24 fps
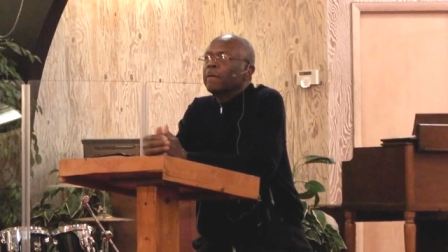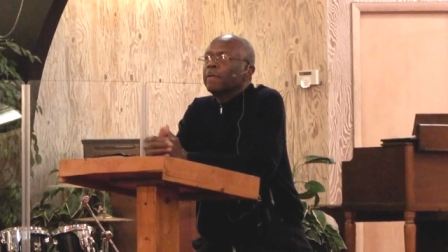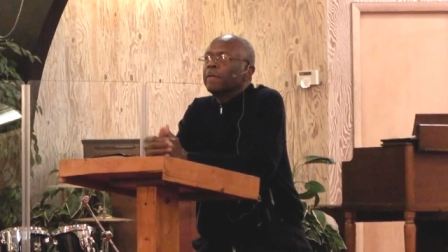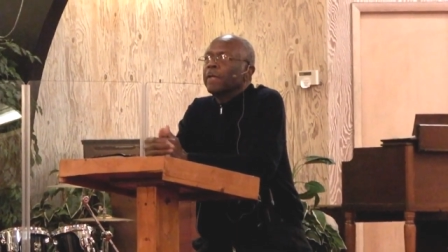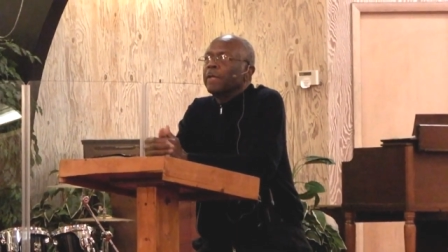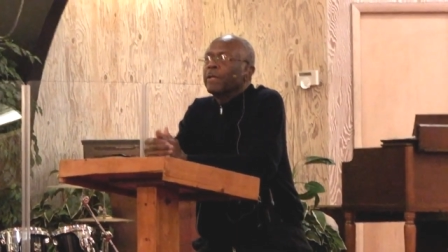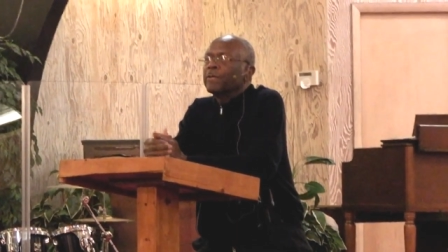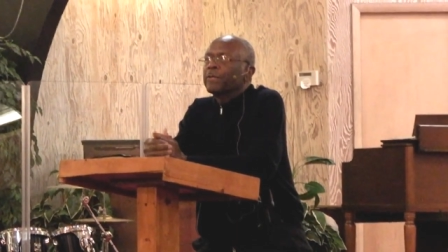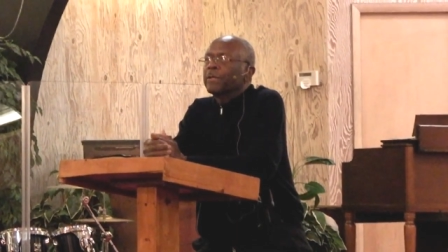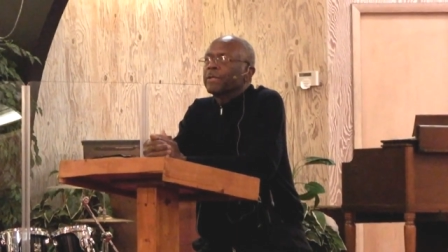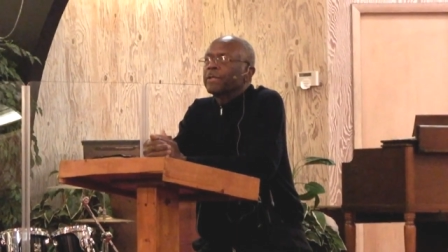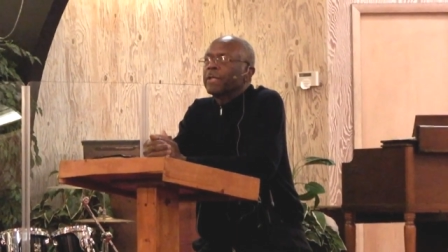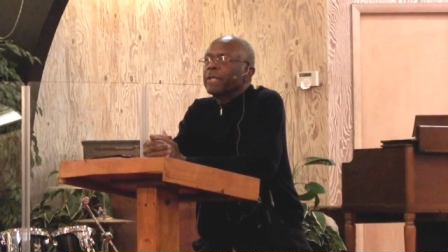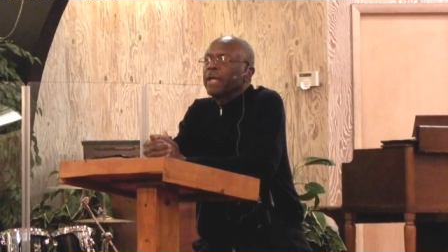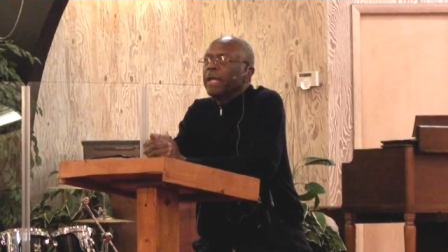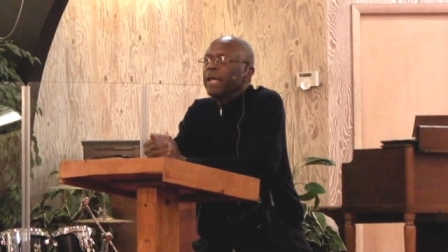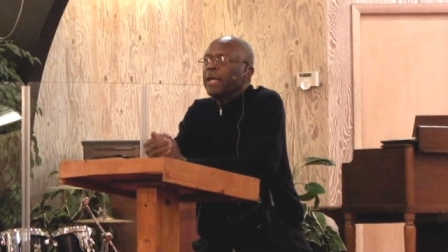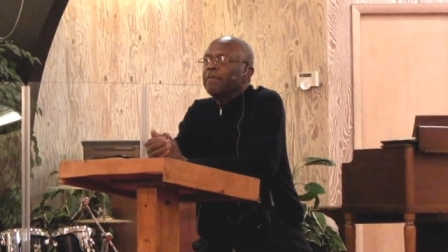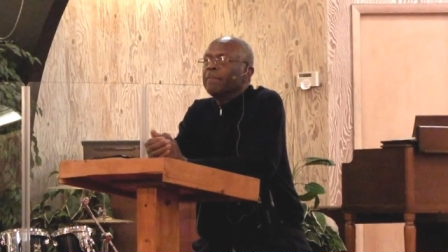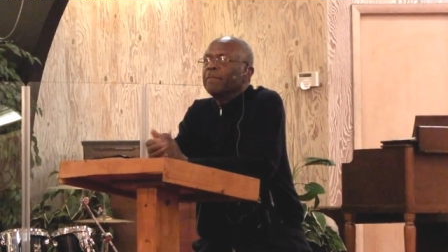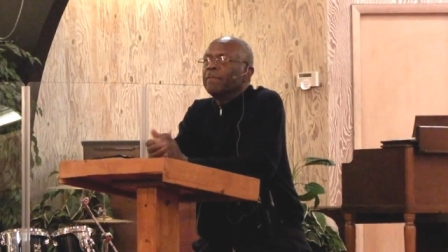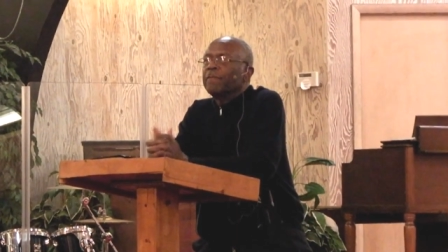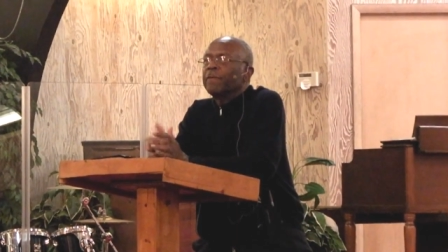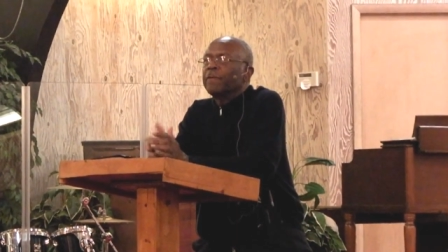there's a
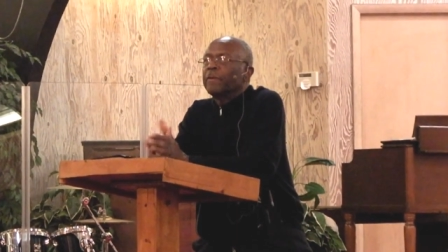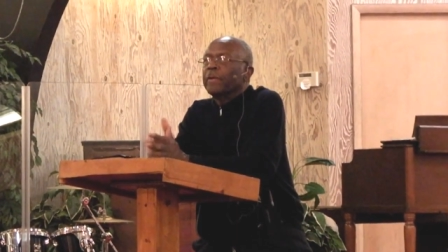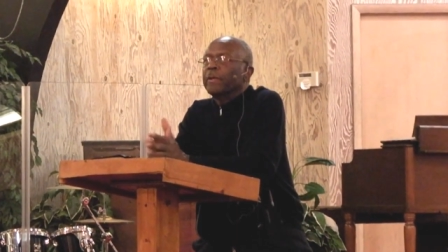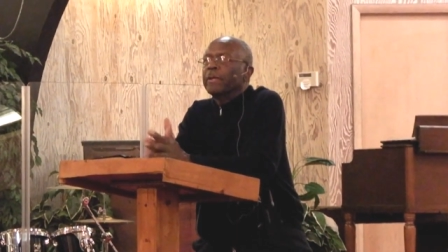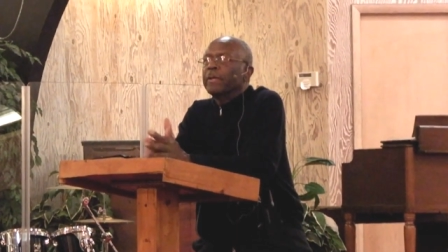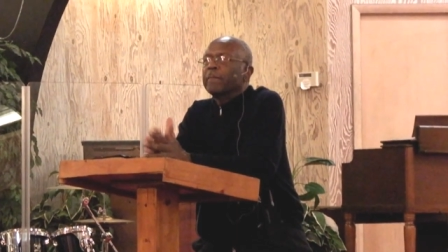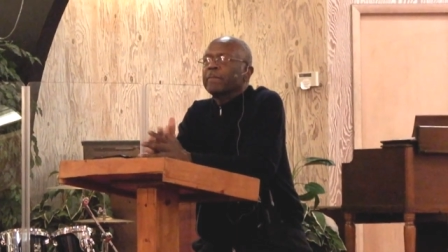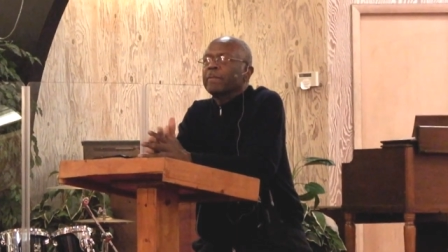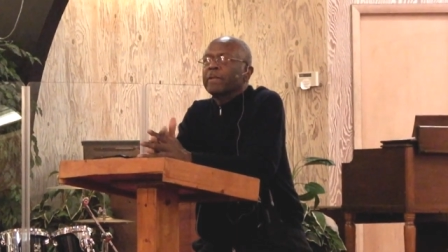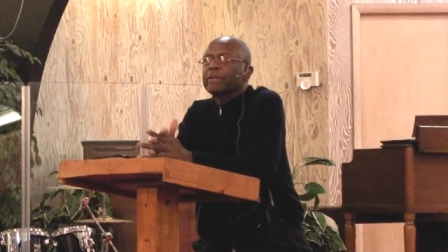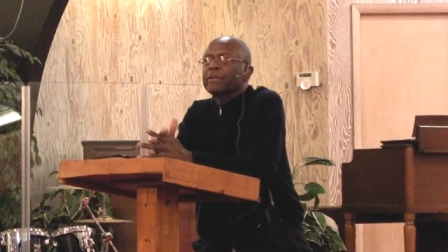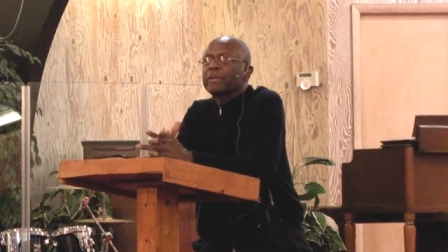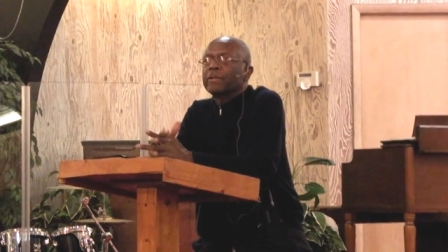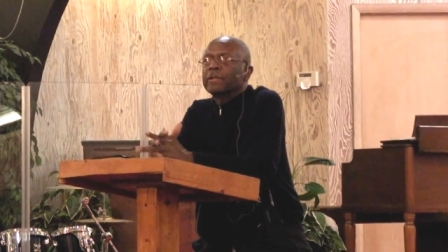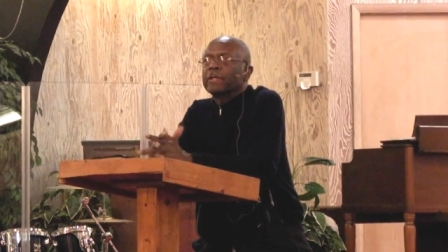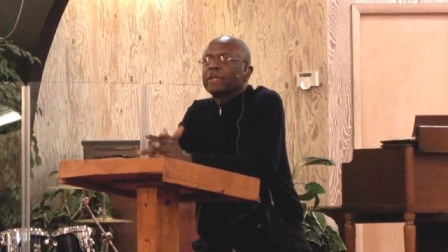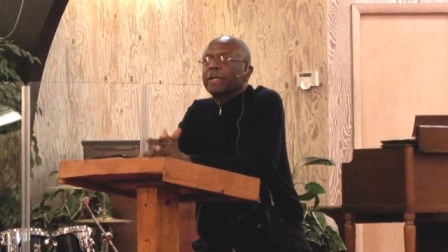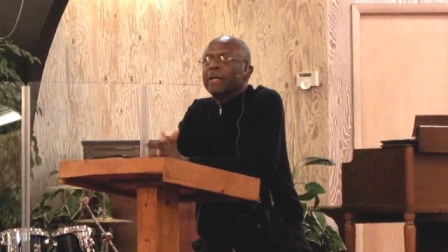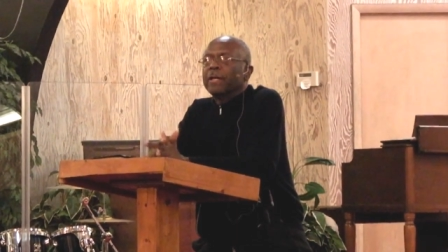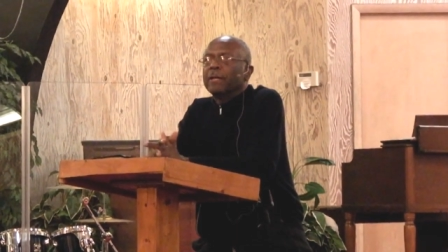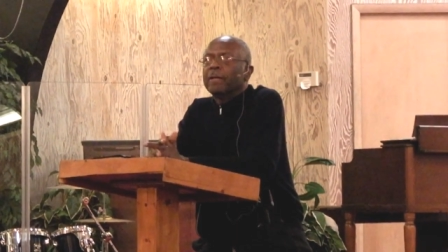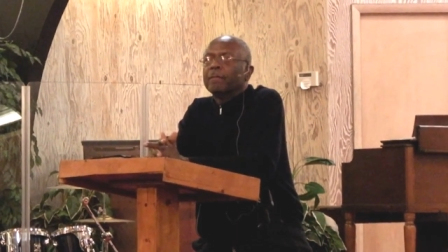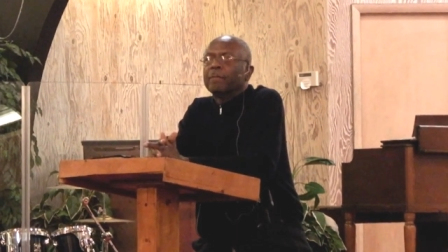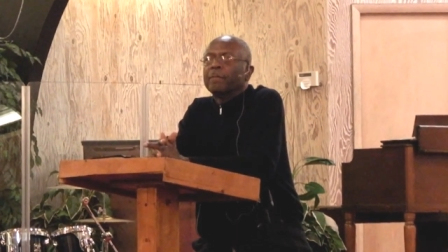time frame, there's a
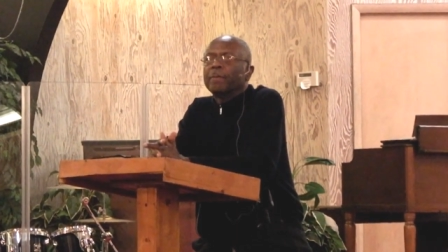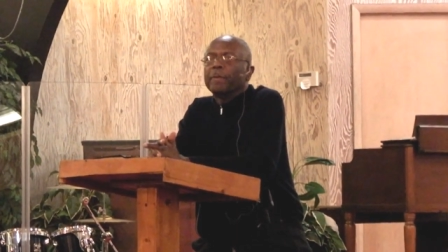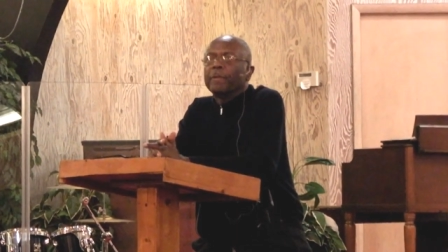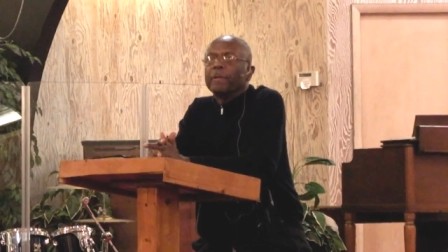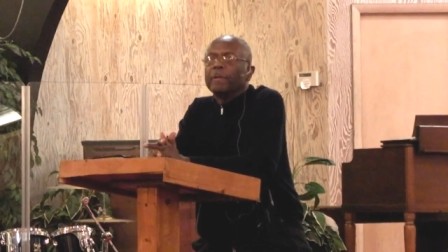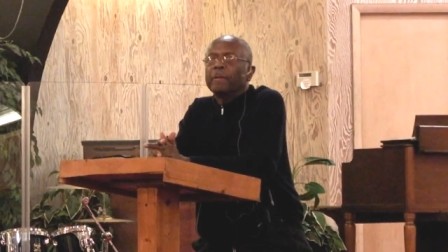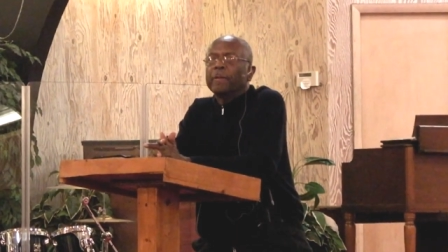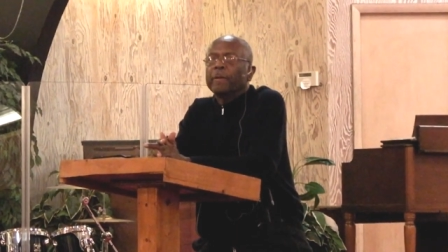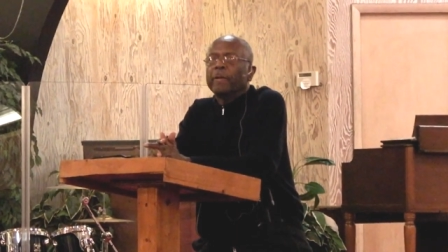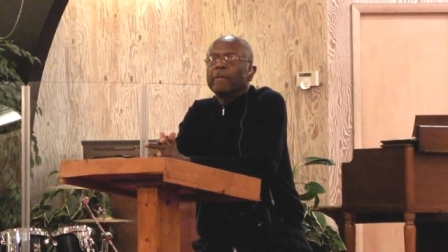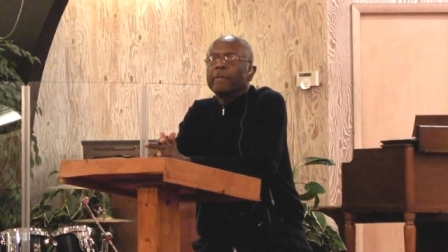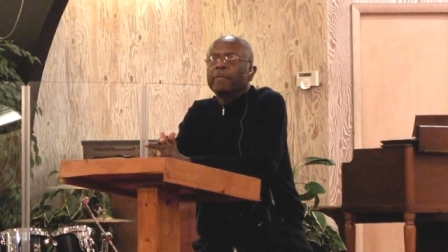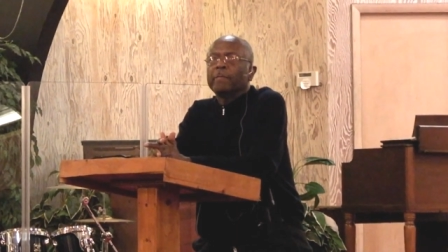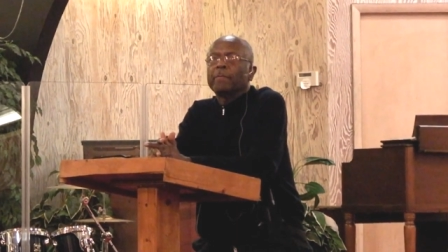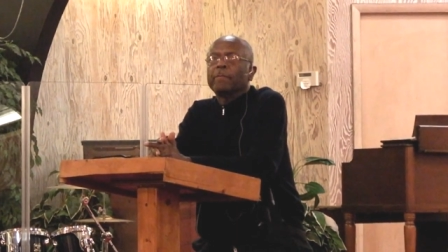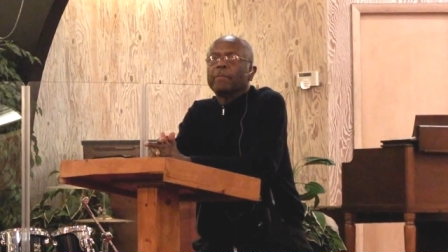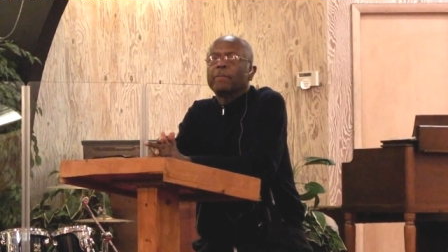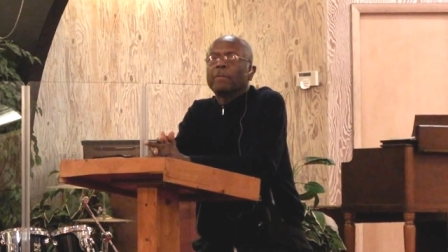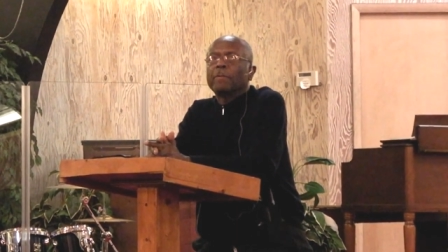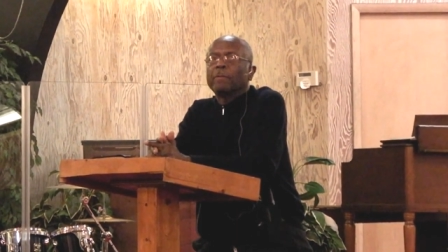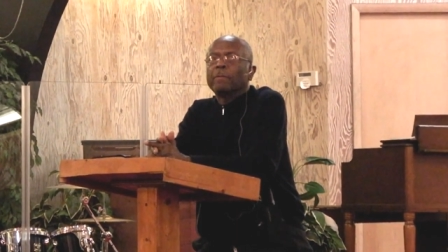time period,